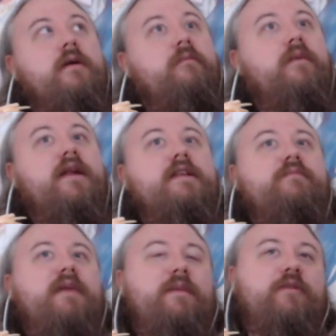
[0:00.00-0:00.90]
but it is
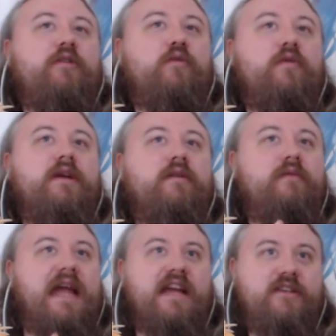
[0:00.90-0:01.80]
maybe doing
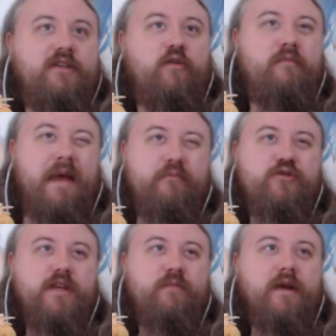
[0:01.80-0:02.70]
reactions on
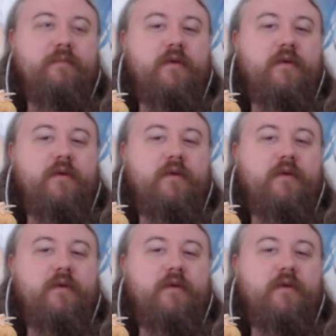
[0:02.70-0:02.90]
membership, right?